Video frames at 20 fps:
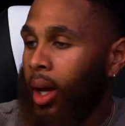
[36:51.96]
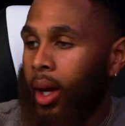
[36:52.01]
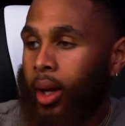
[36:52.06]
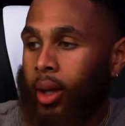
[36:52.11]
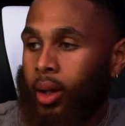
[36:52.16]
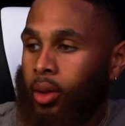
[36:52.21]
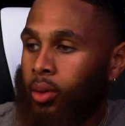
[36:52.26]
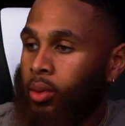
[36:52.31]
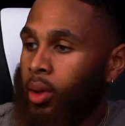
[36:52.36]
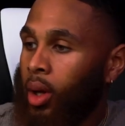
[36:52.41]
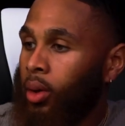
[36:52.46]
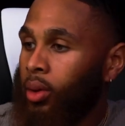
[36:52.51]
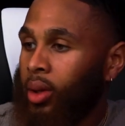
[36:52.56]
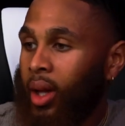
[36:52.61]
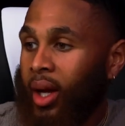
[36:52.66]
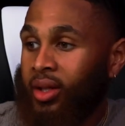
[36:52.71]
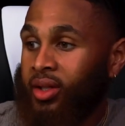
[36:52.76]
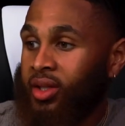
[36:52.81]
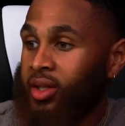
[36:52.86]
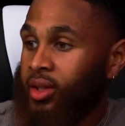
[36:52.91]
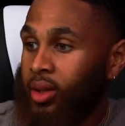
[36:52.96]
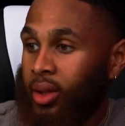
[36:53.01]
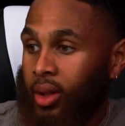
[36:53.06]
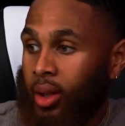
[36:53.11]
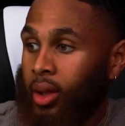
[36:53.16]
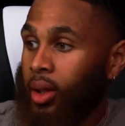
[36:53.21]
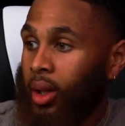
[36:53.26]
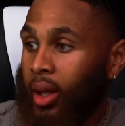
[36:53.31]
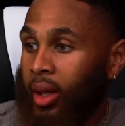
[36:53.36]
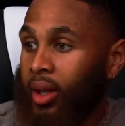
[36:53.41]
Like, you know, like just,
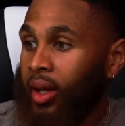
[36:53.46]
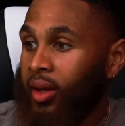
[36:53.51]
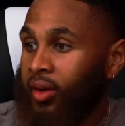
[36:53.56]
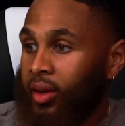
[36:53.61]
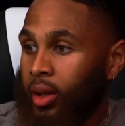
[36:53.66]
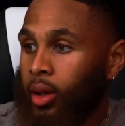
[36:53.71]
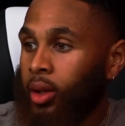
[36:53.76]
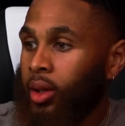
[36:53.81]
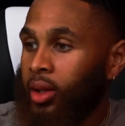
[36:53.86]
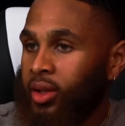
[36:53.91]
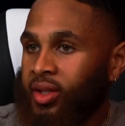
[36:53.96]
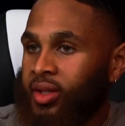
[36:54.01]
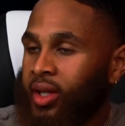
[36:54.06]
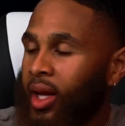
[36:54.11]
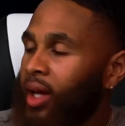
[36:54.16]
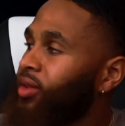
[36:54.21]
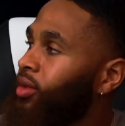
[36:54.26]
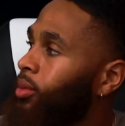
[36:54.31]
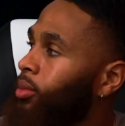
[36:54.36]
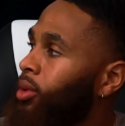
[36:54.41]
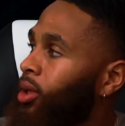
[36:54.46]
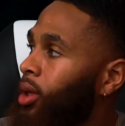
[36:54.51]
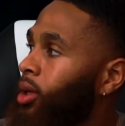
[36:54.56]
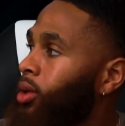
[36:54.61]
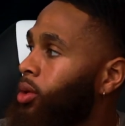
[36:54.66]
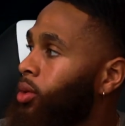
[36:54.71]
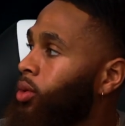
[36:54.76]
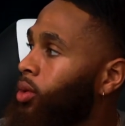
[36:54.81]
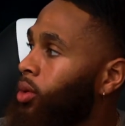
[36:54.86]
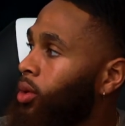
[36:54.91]
it literally just has to be in
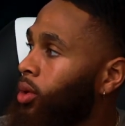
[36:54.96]
you.